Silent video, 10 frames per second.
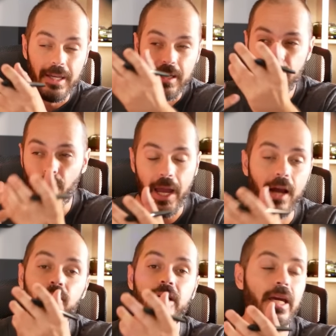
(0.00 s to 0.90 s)
in your
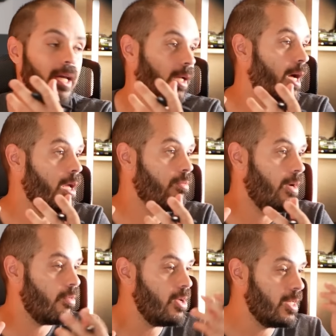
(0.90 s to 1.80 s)
everyday life.
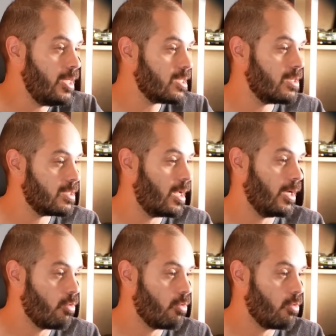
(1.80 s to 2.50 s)
And I think Nissan has done a